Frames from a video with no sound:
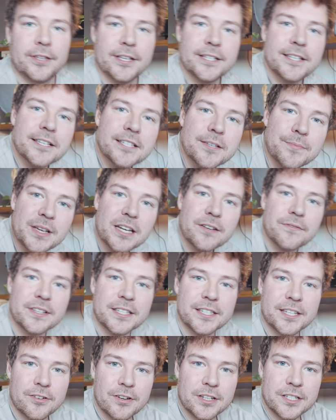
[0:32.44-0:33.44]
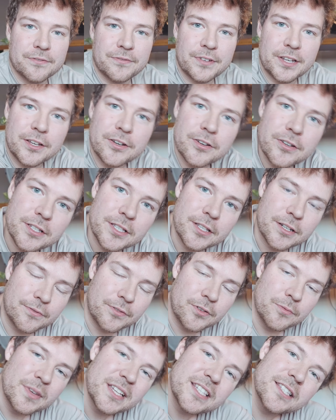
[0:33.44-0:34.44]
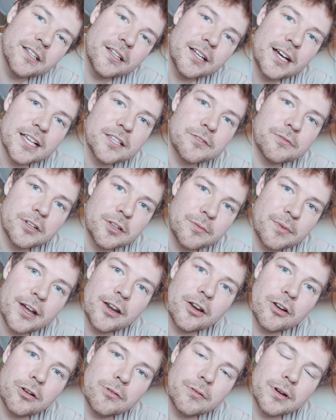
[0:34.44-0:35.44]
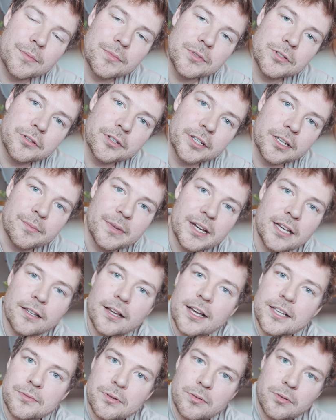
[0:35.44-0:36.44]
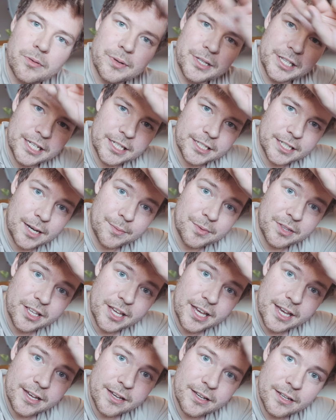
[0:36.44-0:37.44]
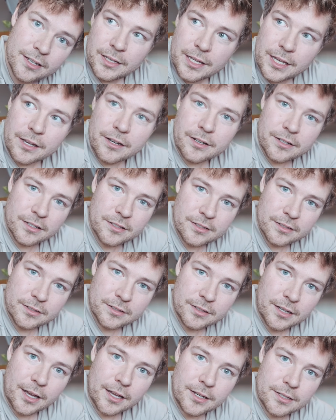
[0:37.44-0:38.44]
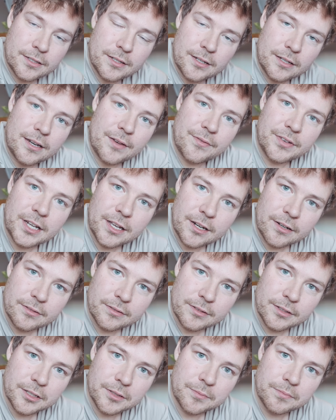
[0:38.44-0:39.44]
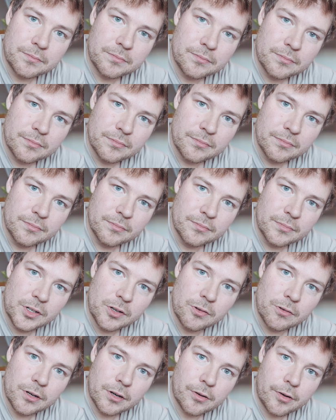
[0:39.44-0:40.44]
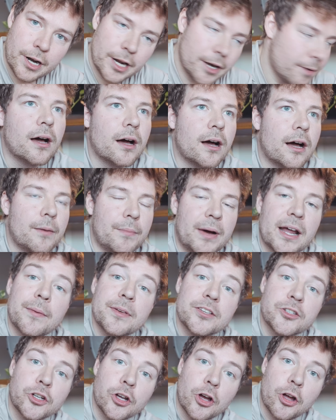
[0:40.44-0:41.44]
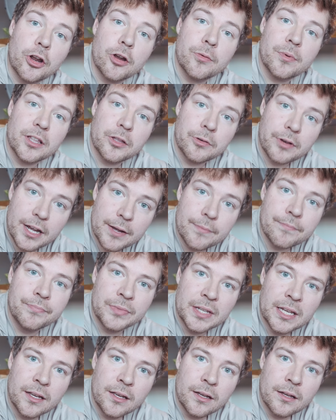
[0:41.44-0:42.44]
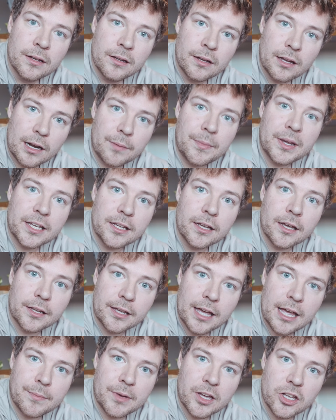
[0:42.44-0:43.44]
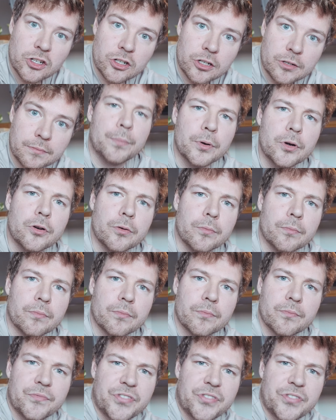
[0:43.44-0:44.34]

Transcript: this is a bit of a series of videos that if you missed the last one, you might not know what I'm talking about. Last one will be linked up there, here. I never get the corner right. Uh, my name is Cherno, by the way, and I'm making a game engine. Boom.